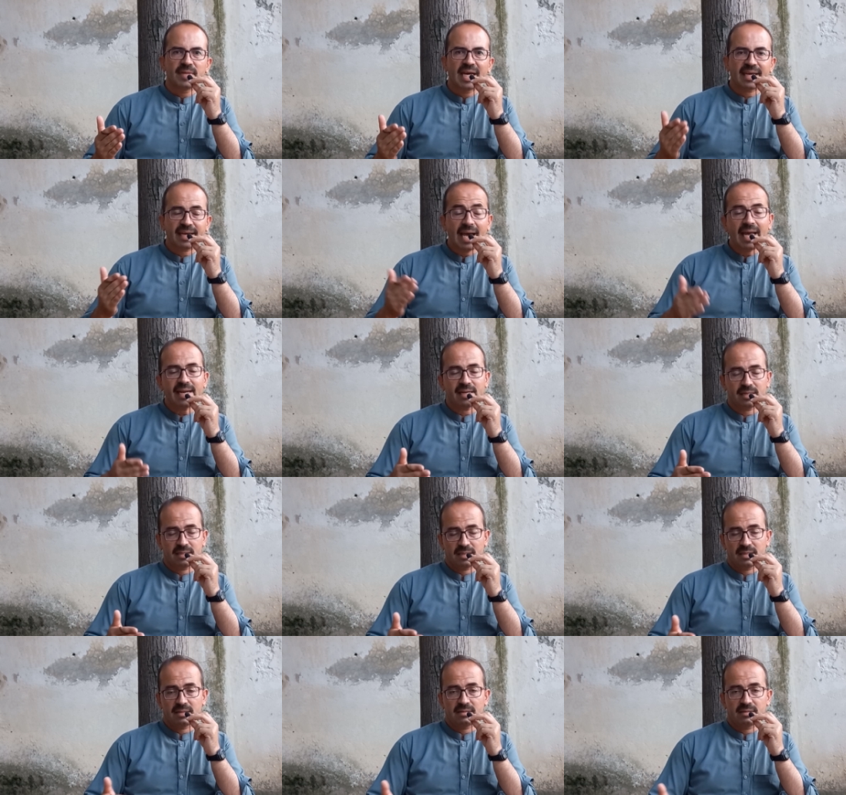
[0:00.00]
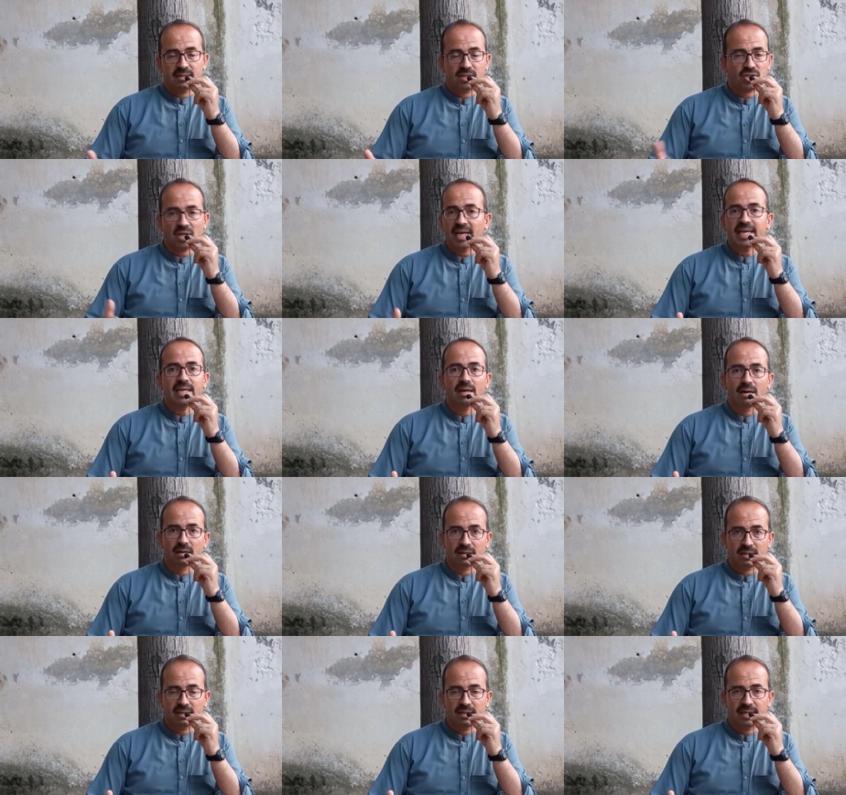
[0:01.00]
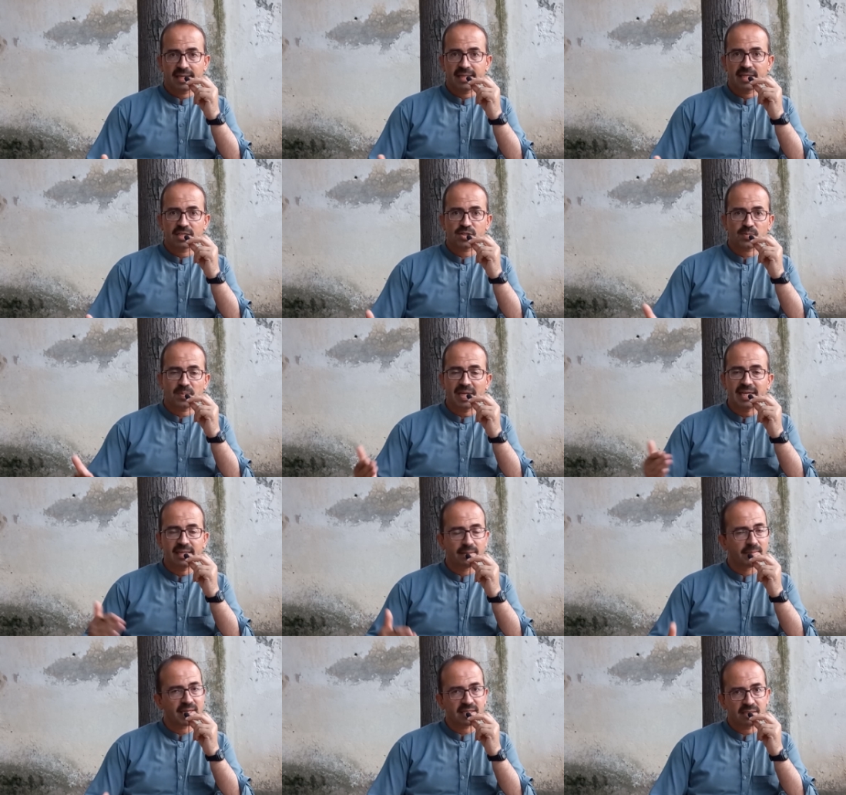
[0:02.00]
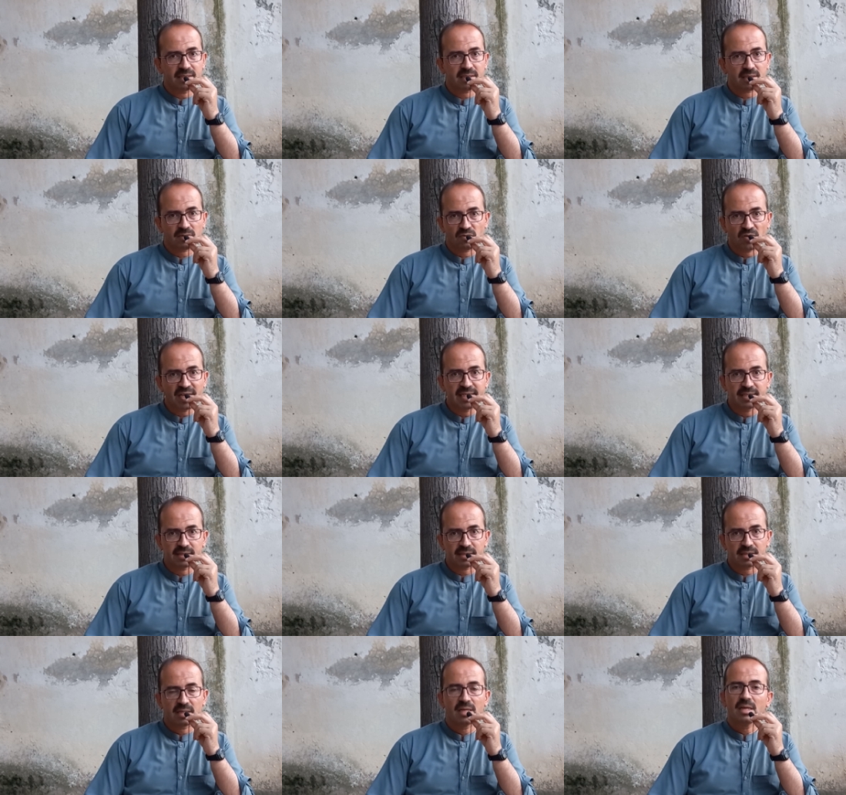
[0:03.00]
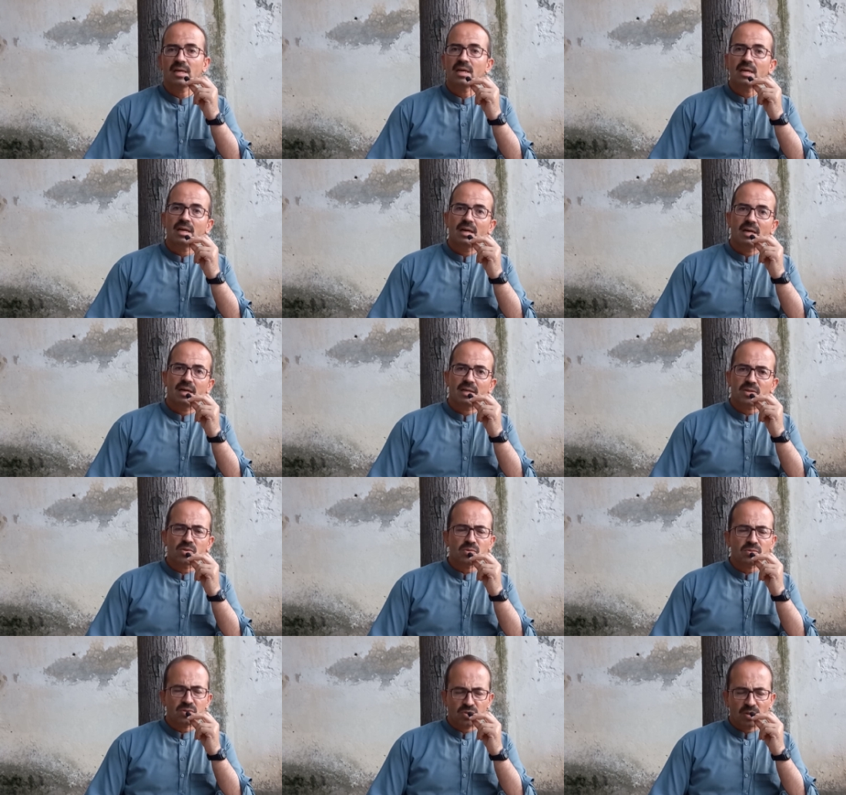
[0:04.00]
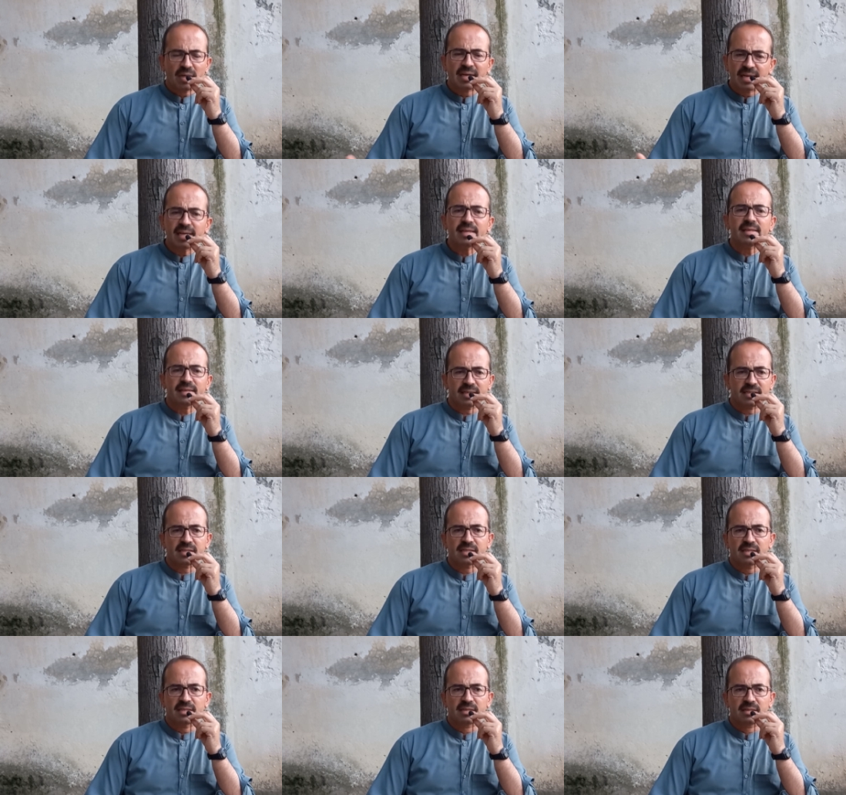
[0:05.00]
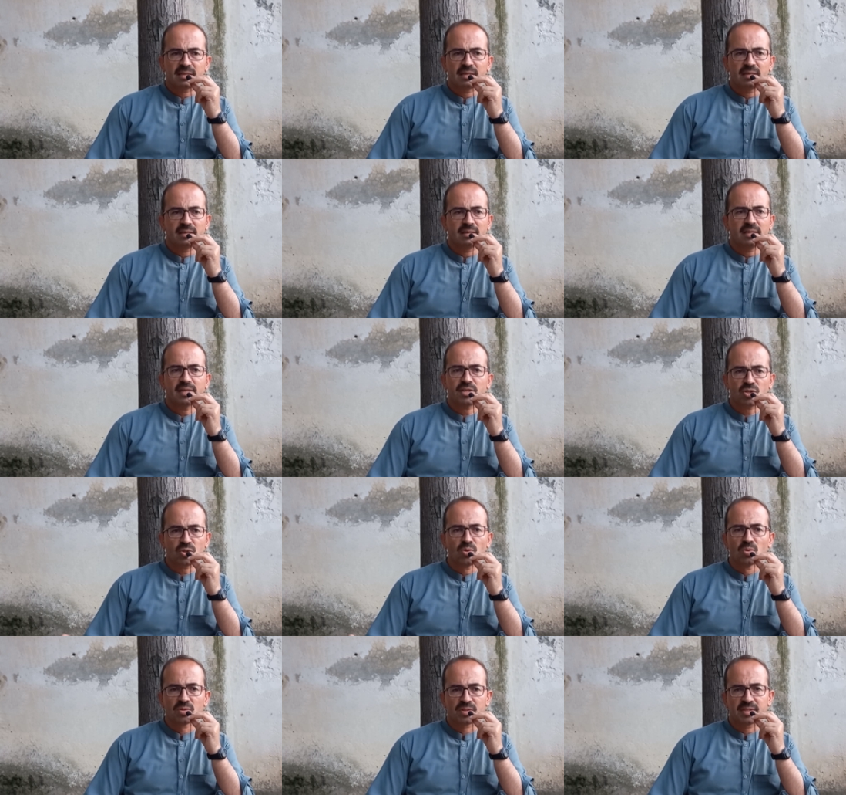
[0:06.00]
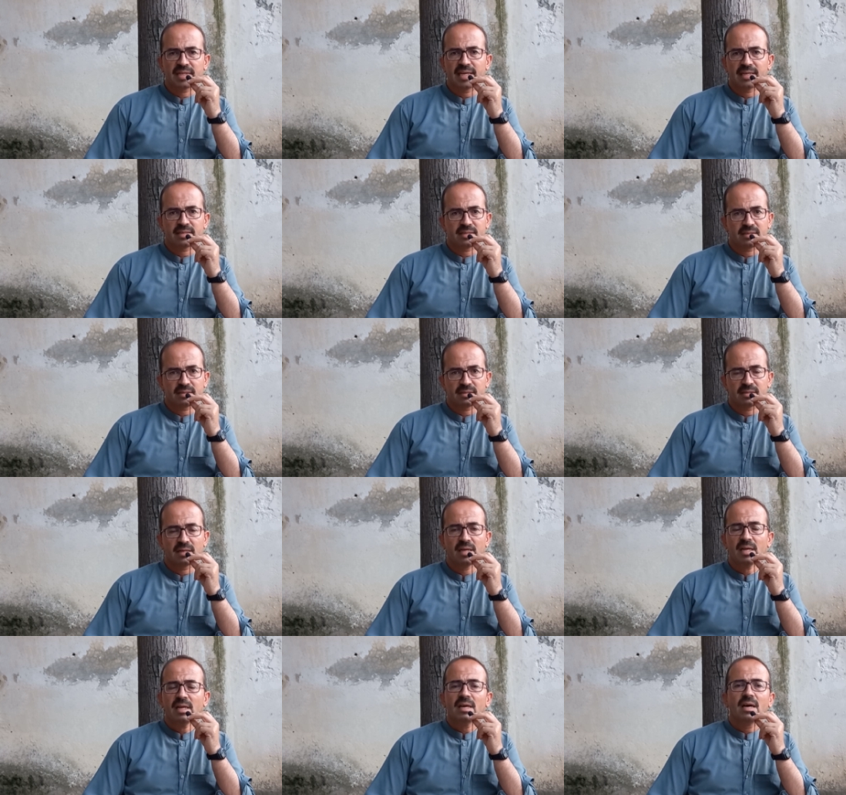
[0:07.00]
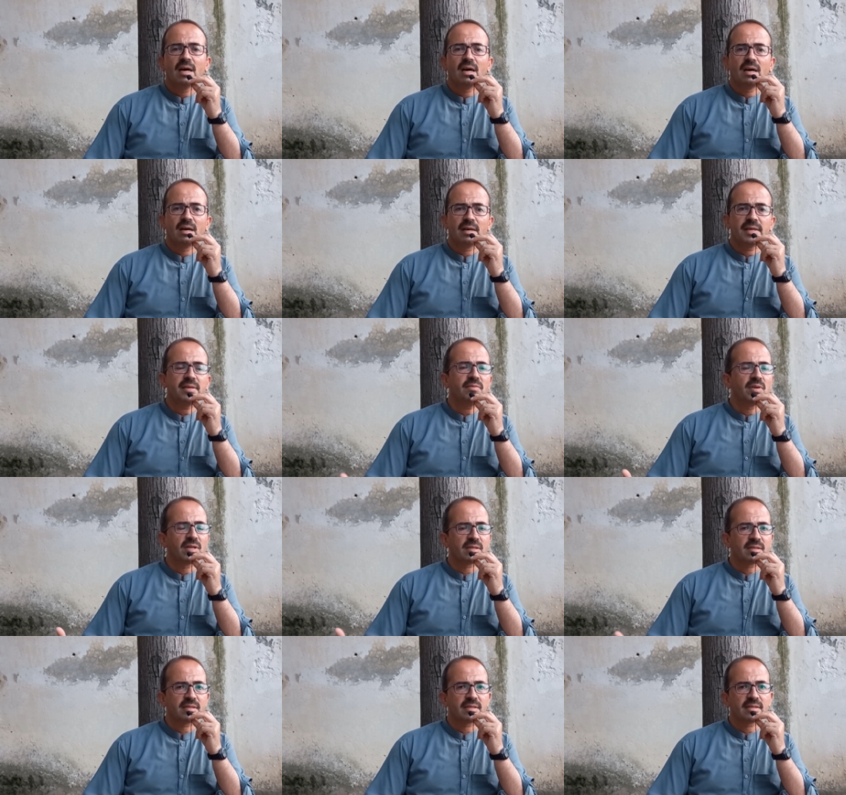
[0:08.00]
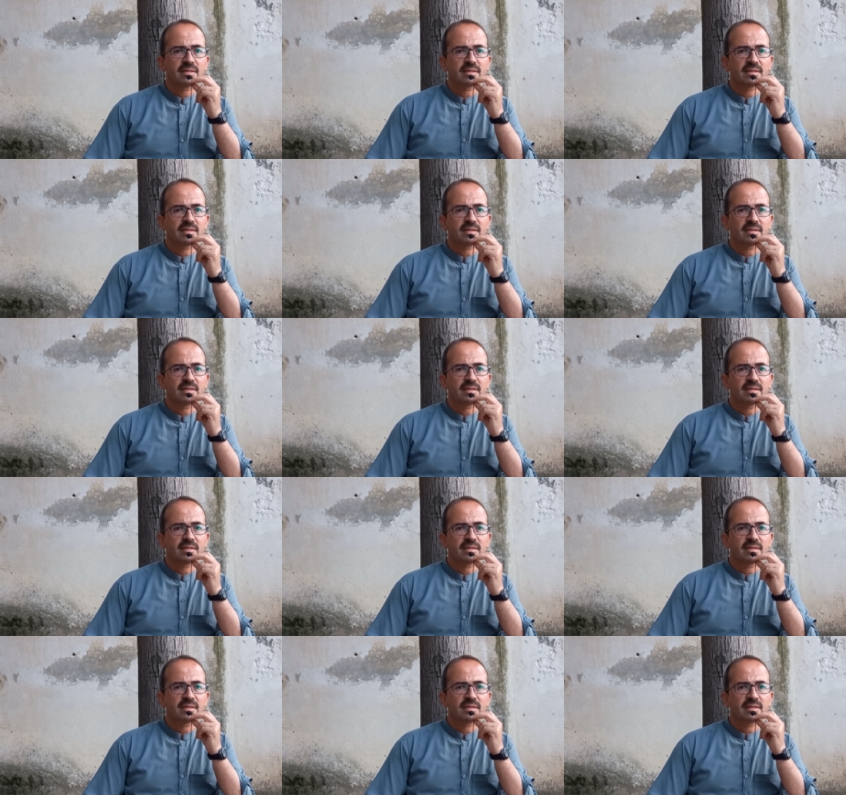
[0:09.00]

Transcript: character, Shylock, in his play The Merchant of Venice, to a greater extent, it shows that he was,